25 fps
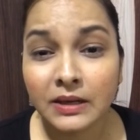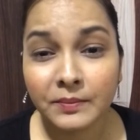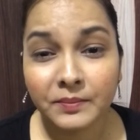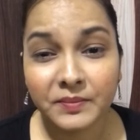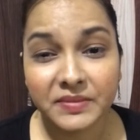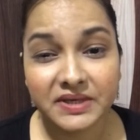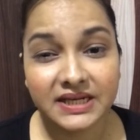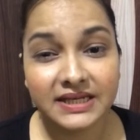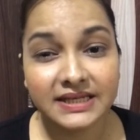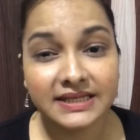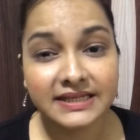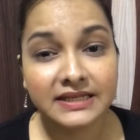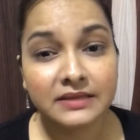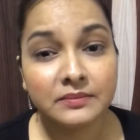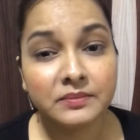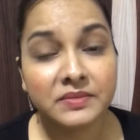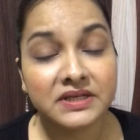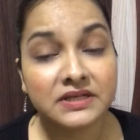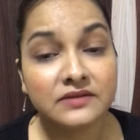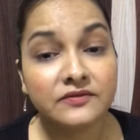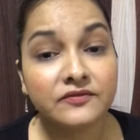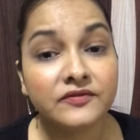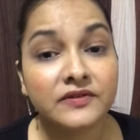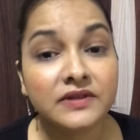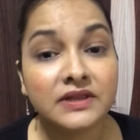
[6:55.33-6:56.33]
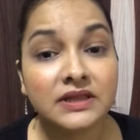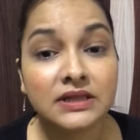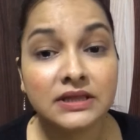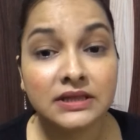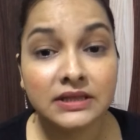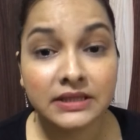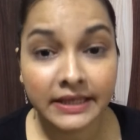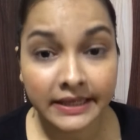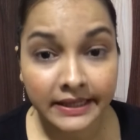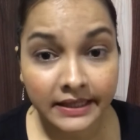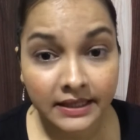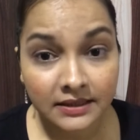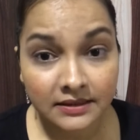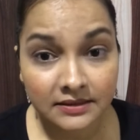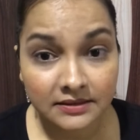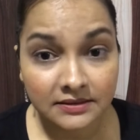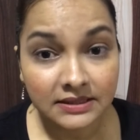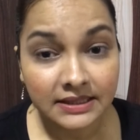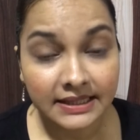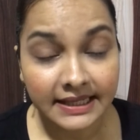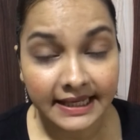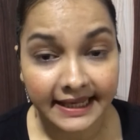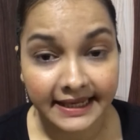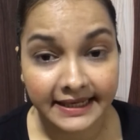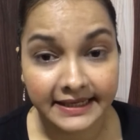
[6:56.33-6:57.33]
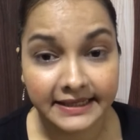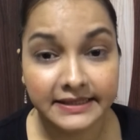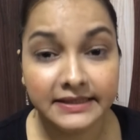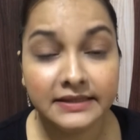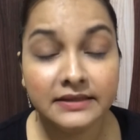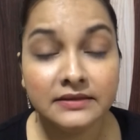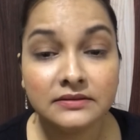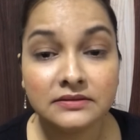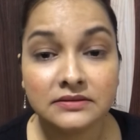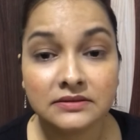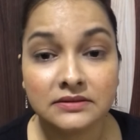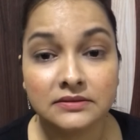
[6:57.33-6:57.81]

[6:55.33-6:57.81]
but a little bit of a thicker line,